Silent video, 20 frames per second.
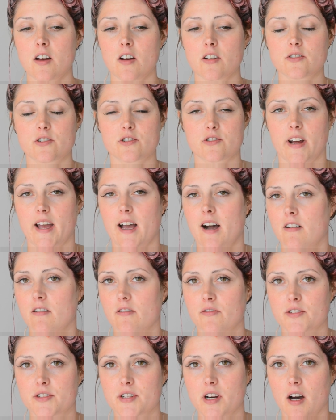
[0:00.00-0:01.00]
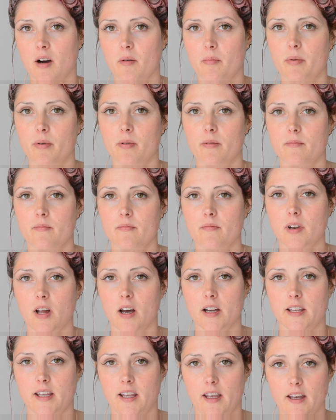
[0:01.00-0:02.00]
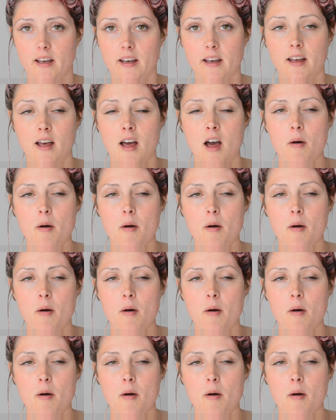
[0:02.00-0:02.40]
straight out of the tub like it.